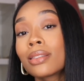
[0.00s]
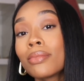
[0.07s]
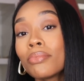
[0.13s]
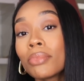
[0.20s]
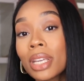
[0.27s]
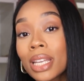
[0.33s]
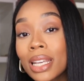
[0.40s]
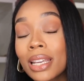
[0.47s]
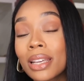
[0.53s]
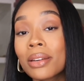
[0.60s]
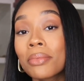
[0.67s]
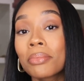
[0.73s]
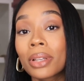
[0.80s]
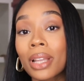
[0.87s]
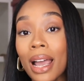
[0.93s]
the
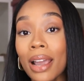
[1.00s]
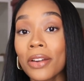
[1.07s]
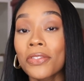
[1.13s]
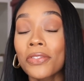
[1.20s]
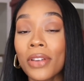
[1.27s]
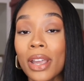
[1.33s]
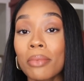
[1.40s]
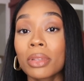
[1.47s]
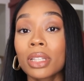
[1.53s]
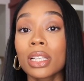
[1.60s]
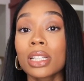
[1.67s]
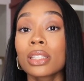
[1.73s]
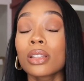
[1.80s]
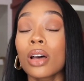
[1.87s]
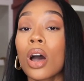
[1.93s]
median Black
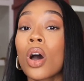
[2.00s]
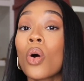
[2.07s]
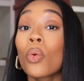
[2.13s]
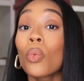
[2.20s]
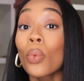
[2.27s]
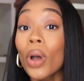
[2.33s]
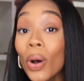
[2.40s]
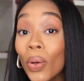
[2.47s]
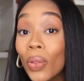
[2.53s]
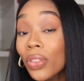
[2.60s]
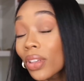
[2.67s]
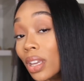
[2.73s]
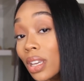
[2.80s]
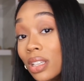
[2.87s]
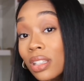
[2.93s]
family's wealth
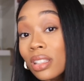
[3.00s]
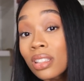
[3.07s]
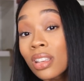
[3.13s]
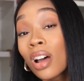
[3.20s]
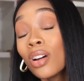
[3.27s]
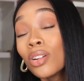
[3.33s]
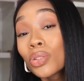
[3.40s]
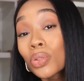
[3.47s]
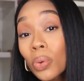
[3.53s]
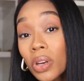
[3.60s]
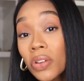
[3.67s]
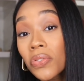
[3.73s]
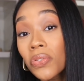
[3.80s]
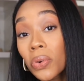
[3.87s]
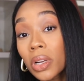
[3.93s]
is
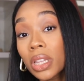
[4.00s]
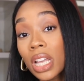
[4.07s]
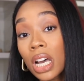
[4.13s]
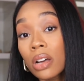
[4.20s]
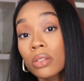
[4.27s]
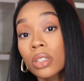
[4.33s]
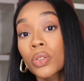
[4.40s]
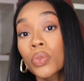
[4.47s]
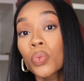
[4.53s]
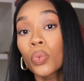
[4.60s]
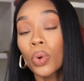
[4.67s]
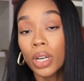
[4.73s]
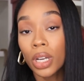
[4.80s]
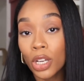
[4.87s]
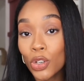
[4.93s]

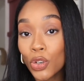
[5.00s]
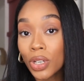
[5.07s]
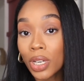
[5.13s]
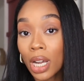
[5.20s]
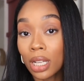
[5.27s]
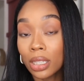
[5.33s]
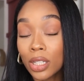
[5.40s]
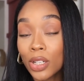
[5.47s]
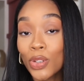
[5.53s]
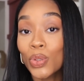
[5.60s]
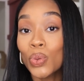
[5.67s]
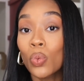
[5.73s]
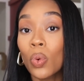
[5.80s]
$24,100,